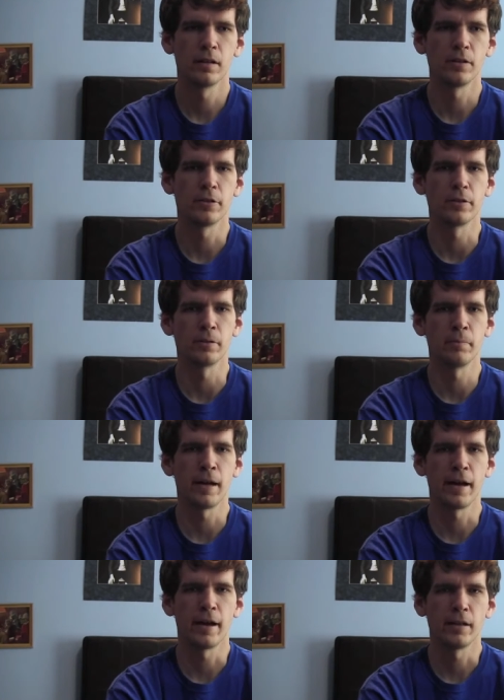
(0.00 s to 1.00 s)
it's just
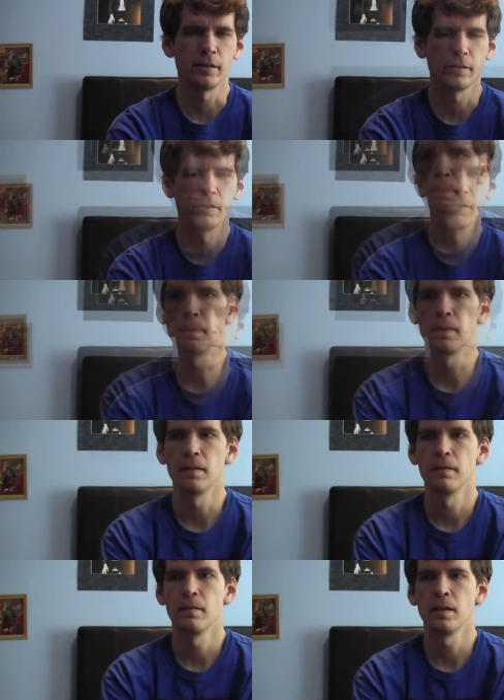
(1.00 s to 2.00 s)
bad.
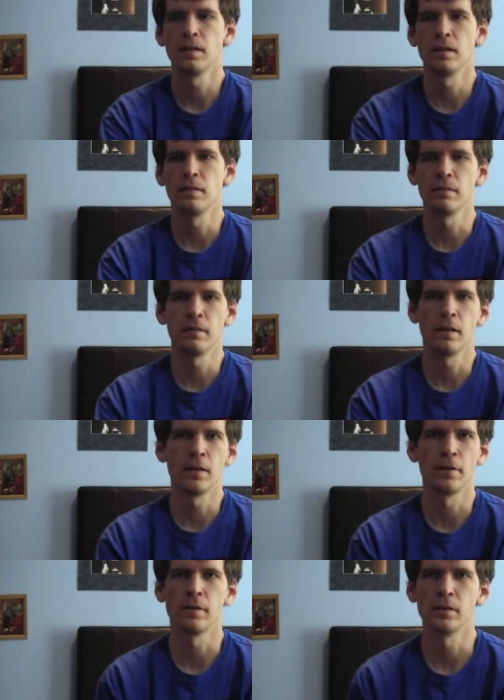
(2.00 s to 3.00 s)
And then
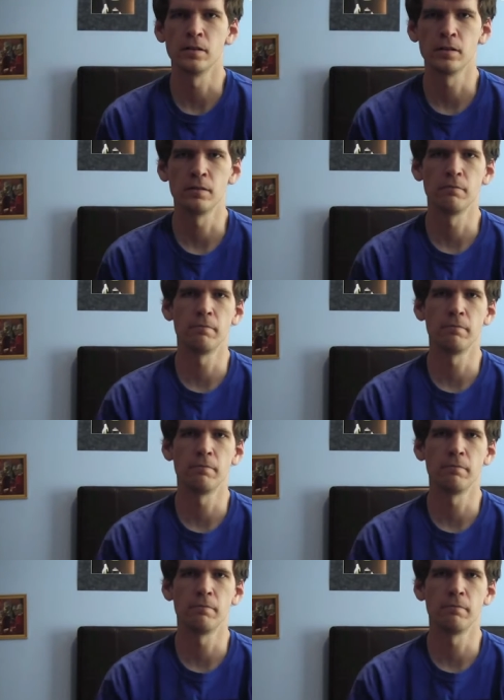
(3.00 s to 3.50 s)
there was